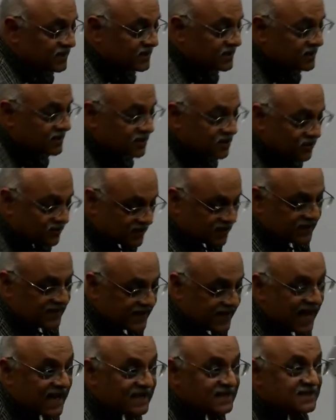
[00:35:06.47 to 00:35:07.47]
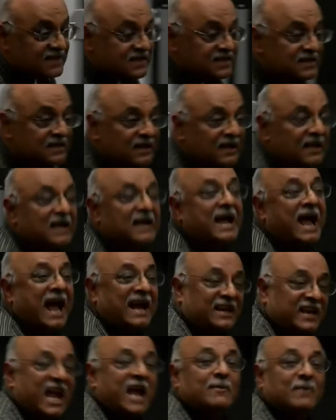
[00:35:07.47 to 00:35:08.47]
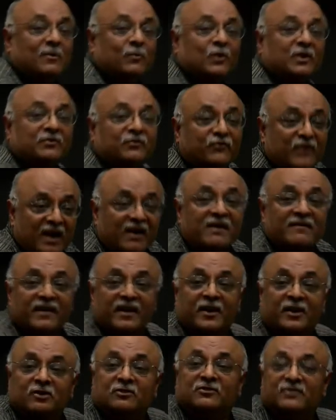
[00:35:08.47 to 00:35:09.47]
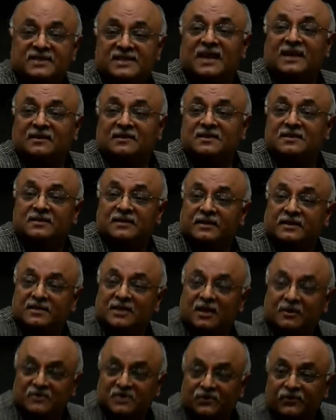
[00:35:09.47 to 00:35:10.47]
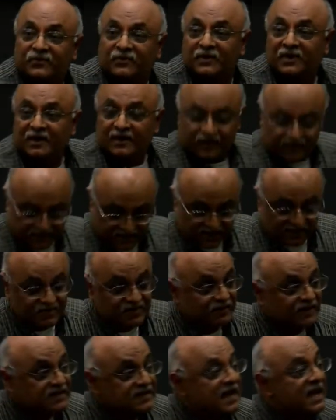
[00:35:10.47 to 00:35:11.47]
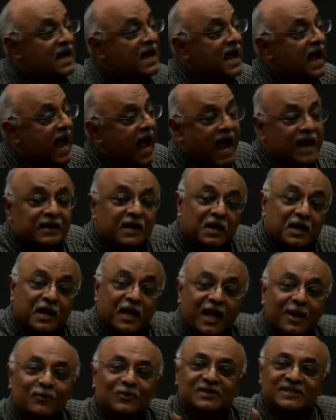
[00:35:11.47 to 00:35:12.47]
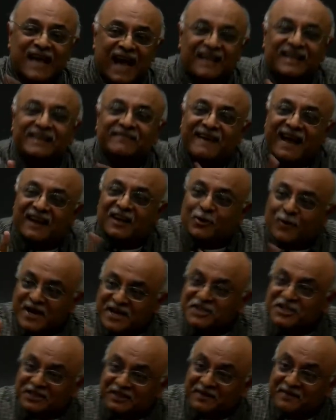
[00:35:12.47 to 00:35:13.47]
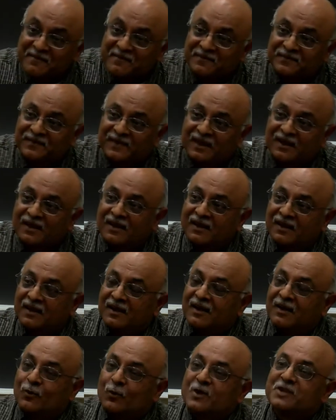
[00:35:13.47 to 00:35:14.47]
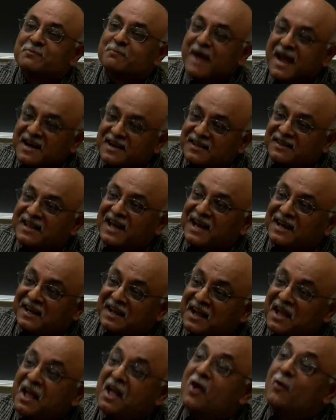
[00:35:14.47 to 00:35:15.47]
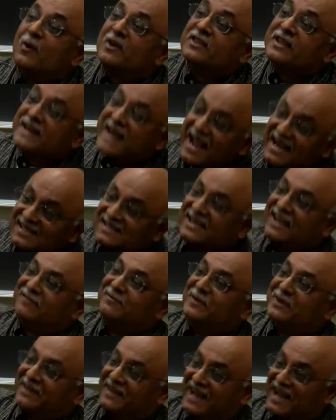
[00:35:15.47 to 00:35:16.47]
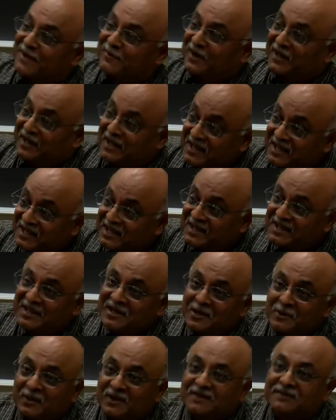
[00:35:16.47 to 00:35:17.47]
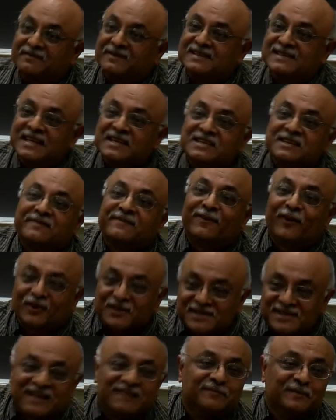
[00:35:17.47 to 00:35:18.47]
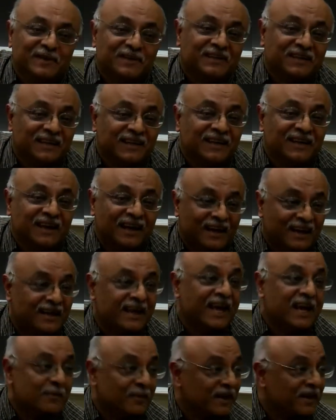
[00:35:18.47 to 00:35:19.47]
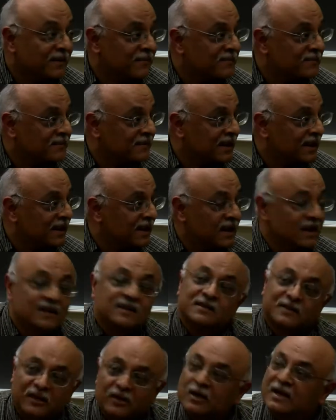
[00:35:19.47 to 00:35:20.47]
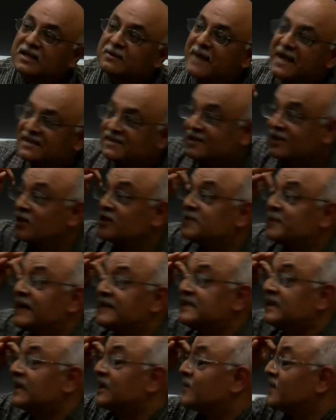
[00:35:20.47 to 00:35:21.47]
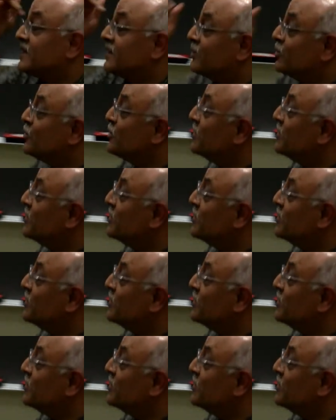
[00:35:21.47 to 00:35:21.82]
Institute did the analysis and came up with very, very good results in terms of, in terms of this. And it was that evaluation which meant that when the next government came in, when the Vicente Fox government uh, came in, you know, in Mexico, it's basically when the new